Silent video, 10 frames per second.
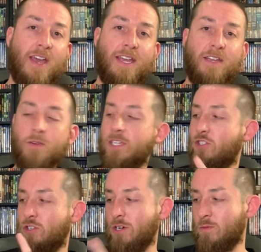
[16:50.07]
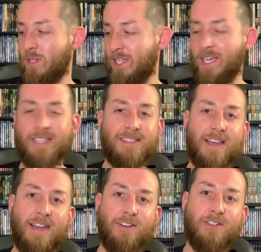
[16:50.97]
anyways, you're going to really like
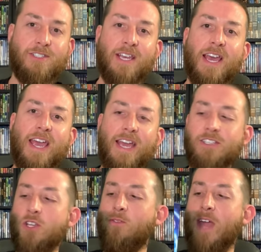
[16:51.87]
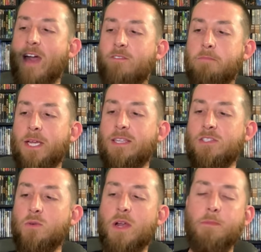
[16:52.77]
Sliders. And so if you haven't picked
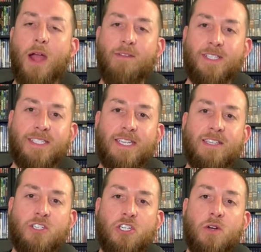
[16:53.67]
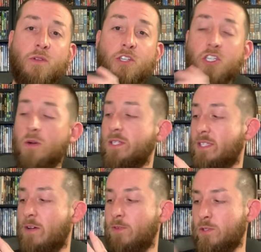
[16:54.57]
this one up or haven't seen the show, the show
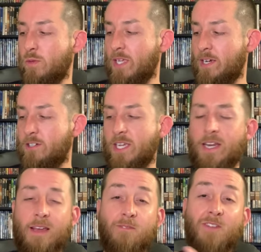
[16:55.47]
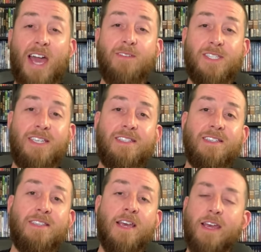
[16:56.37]
itself is really entertaining. In five
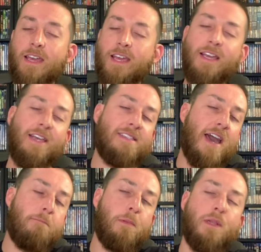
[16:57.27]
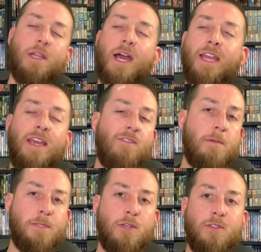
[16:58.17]
seasons, it, has got plenty of
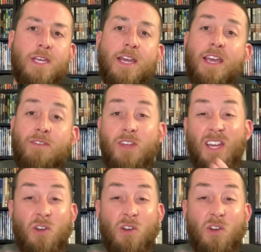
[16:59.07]
episodes that if you like